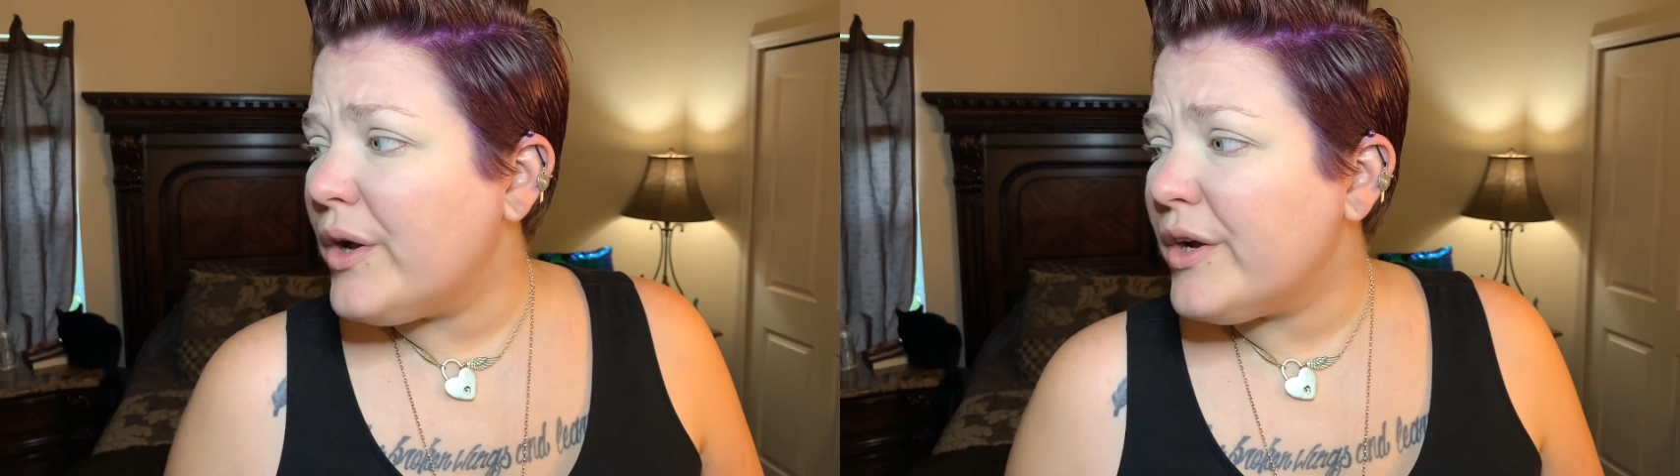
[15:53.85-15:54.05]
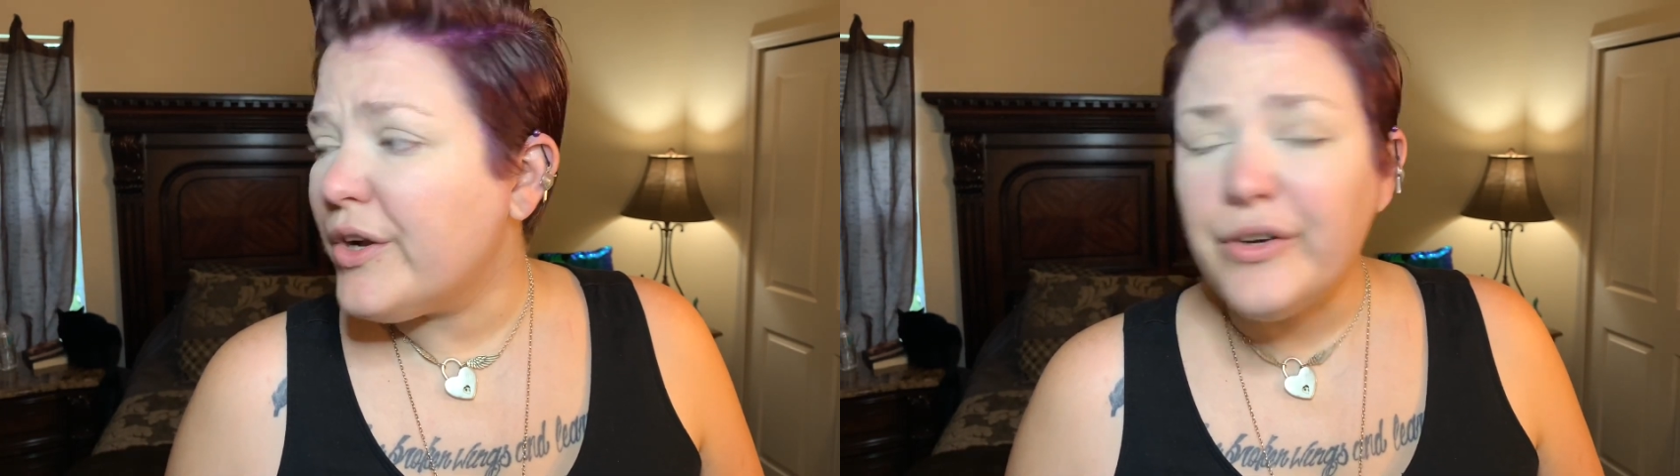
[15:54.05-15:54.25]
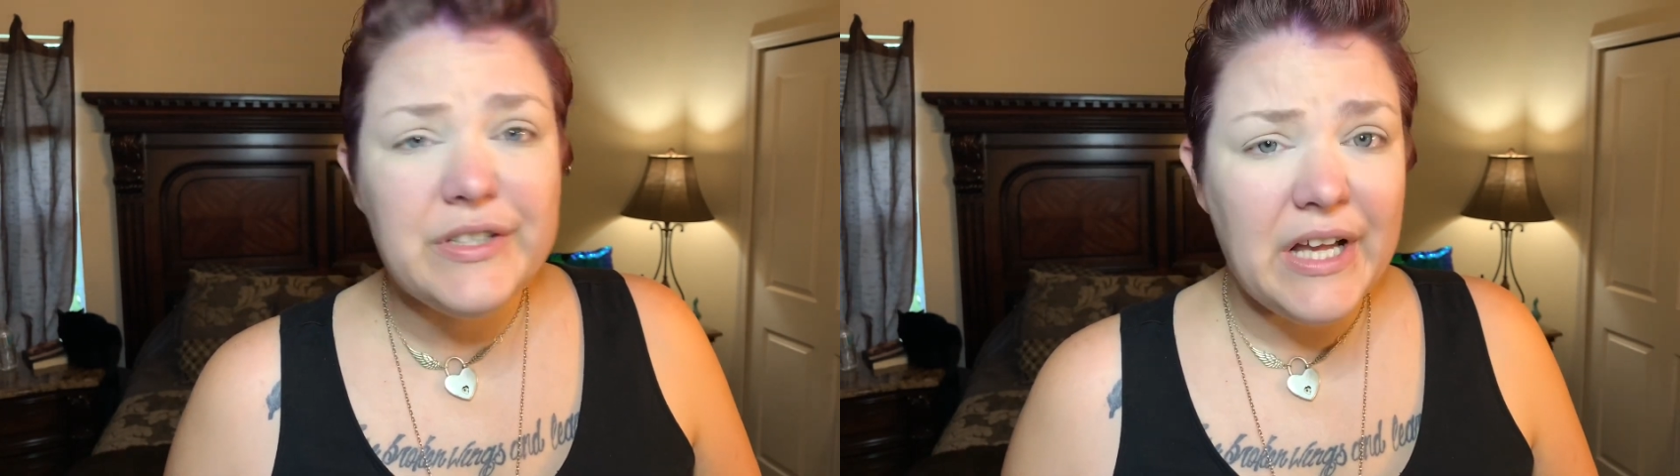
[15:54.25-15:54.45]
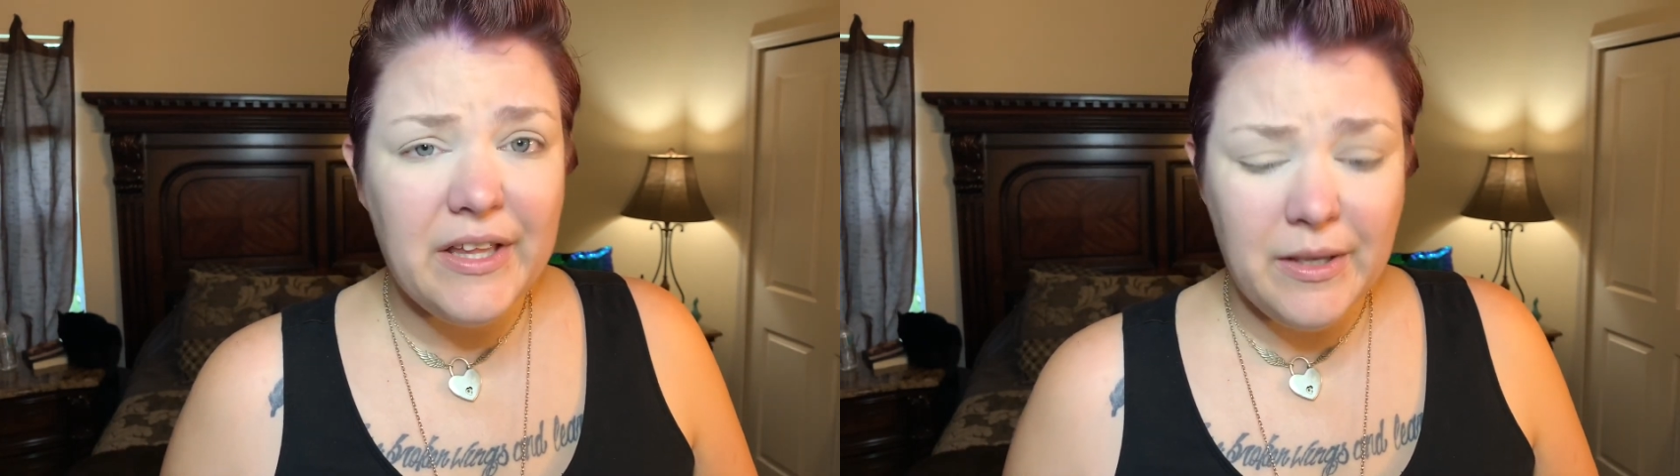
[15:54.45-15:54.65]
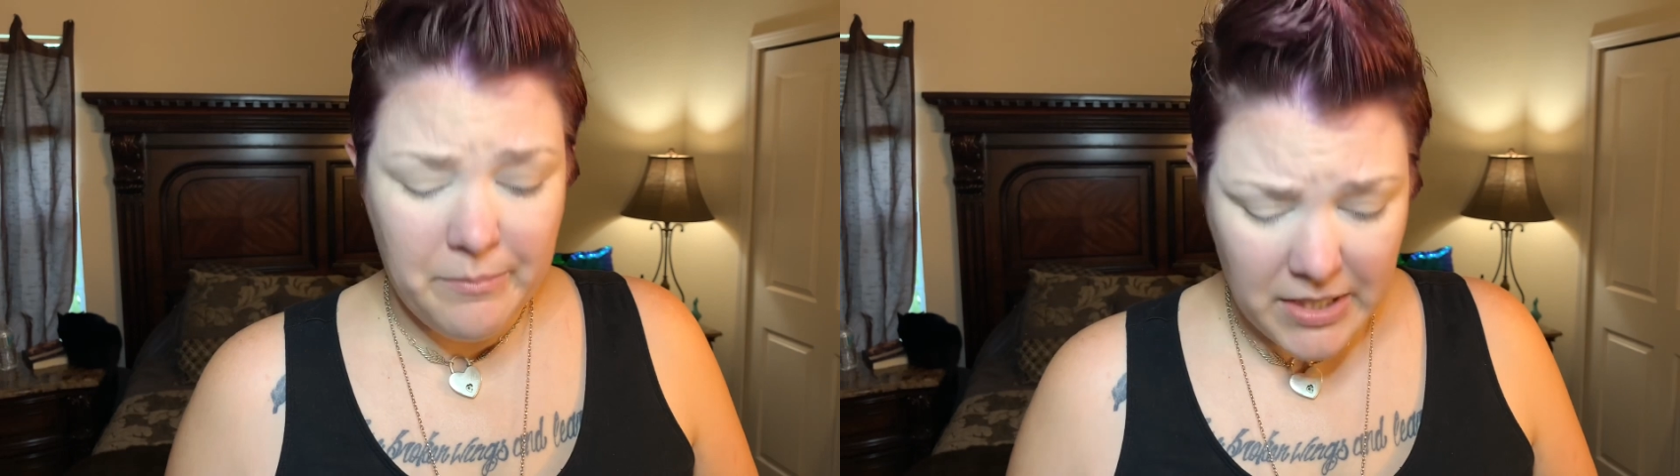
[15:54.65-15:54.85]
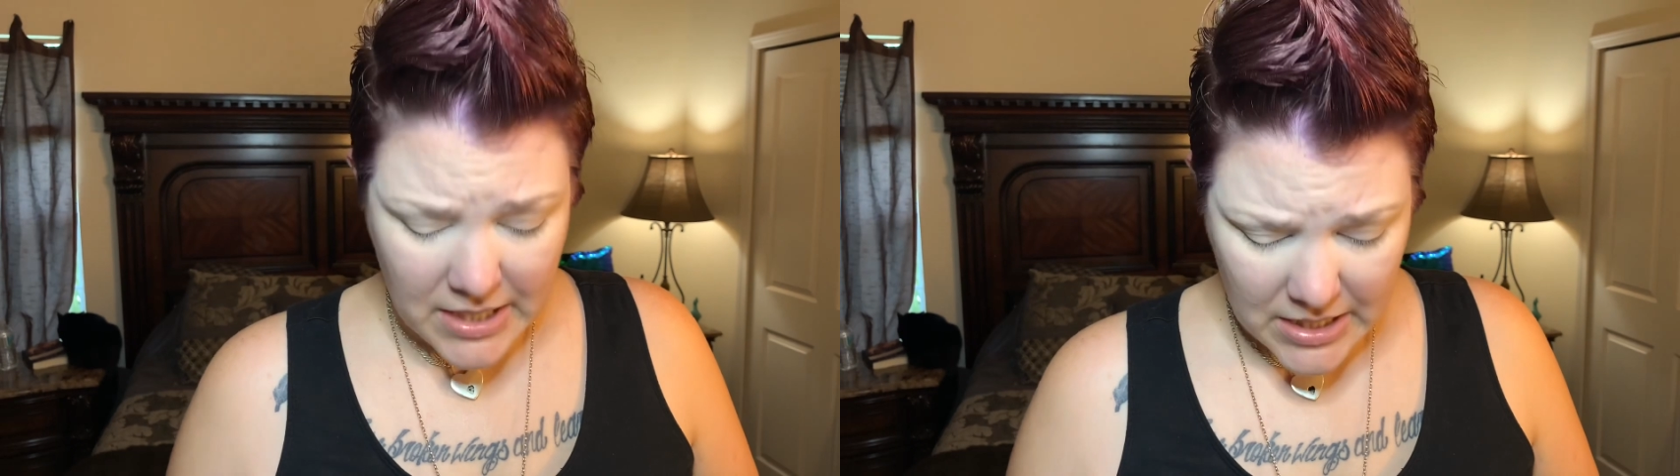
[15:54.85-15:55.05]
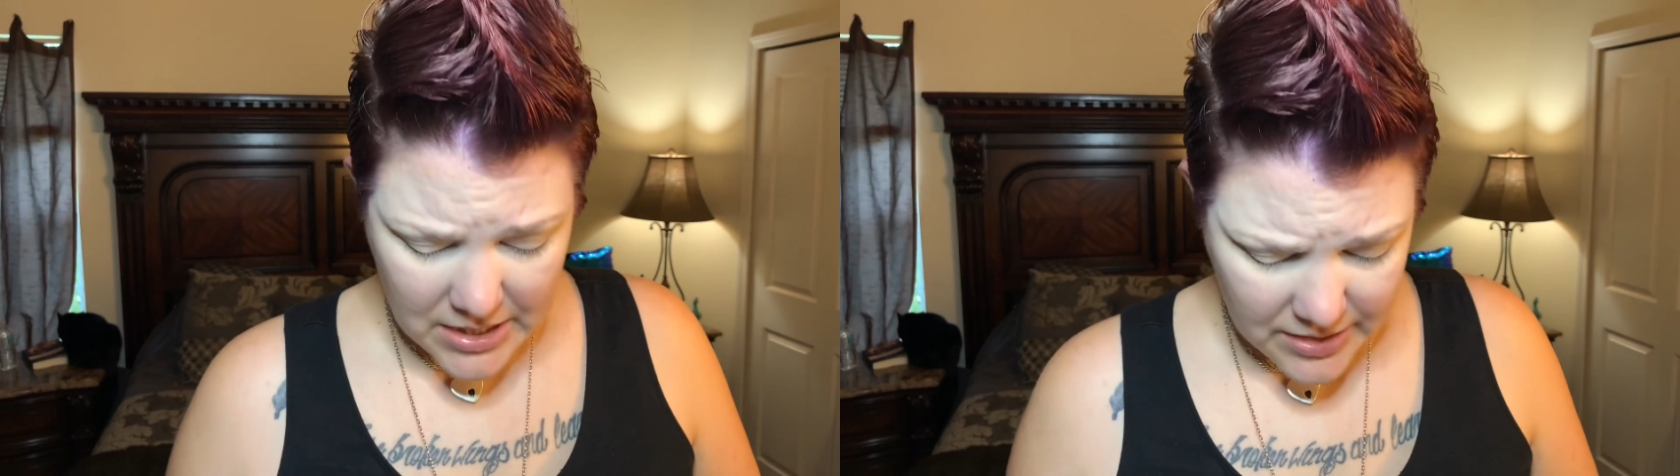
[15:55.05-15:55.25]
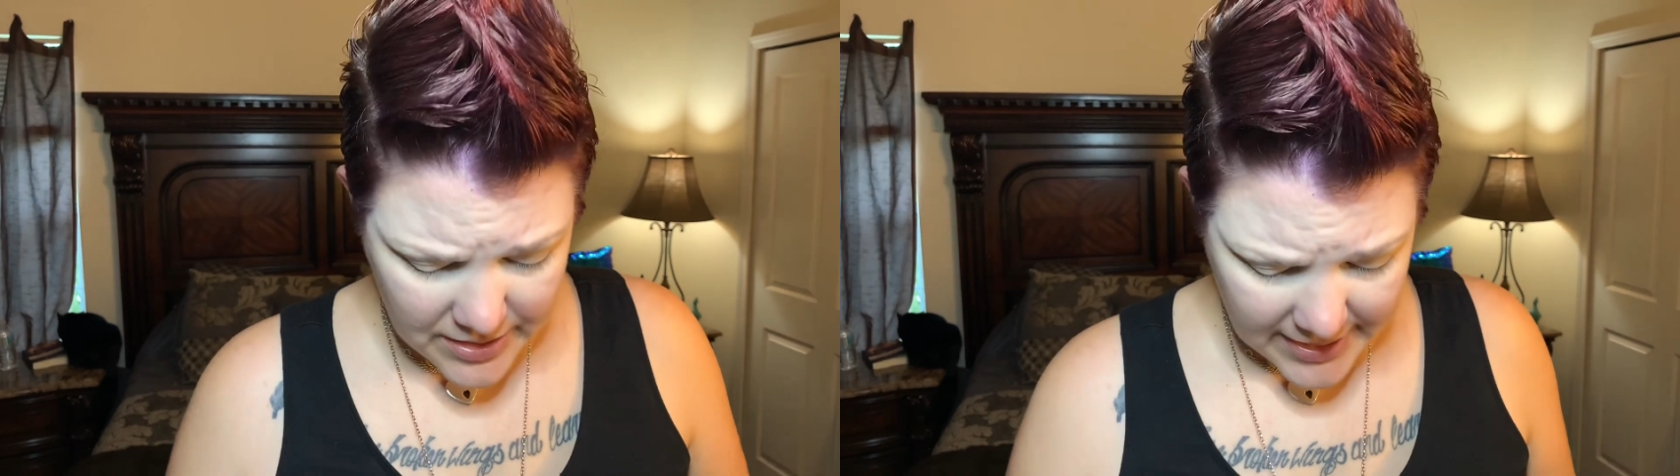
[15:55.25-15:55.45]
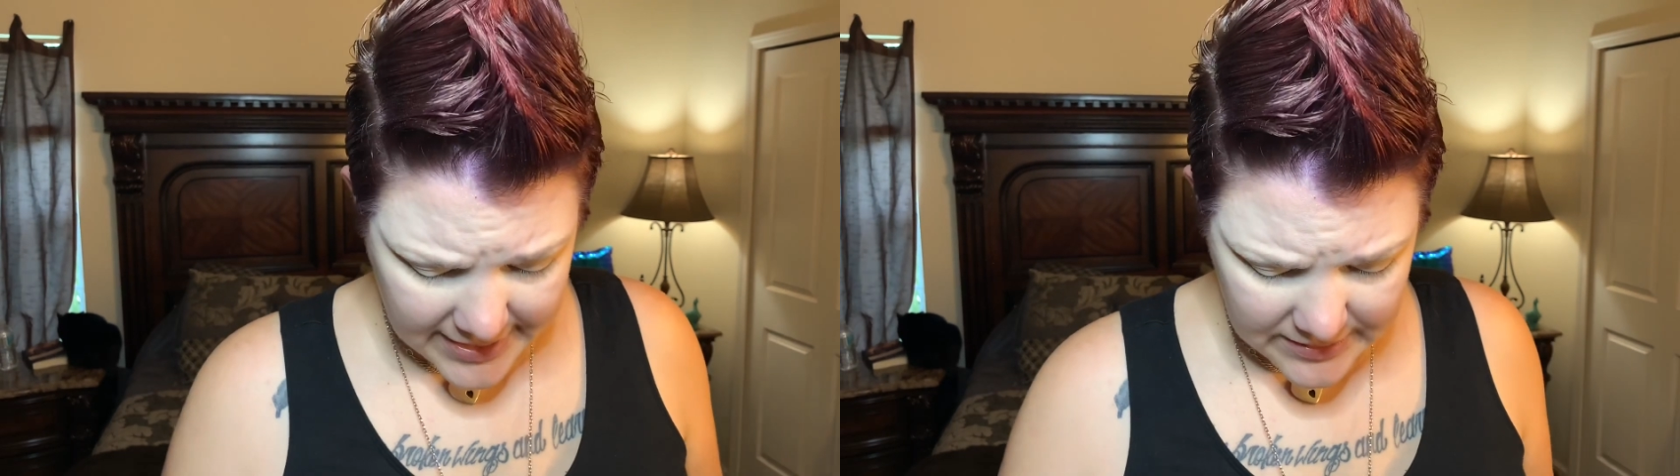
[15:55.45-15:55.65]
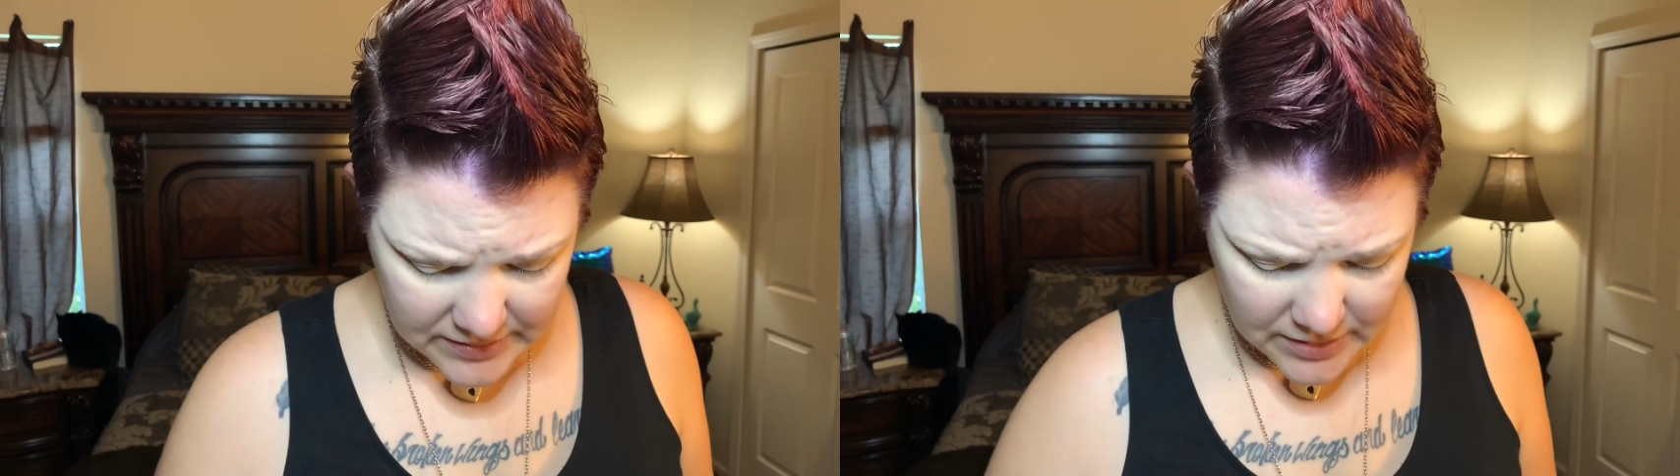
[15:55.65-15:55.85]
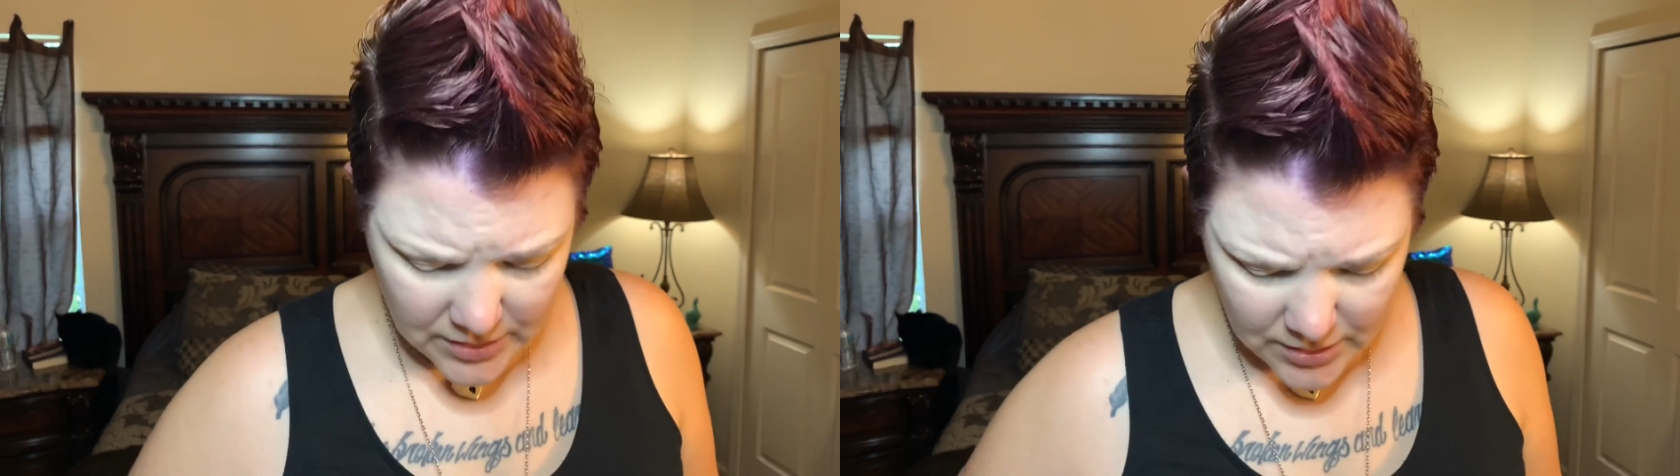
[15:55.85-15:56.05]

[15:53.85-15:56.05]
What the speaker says: you're telling me that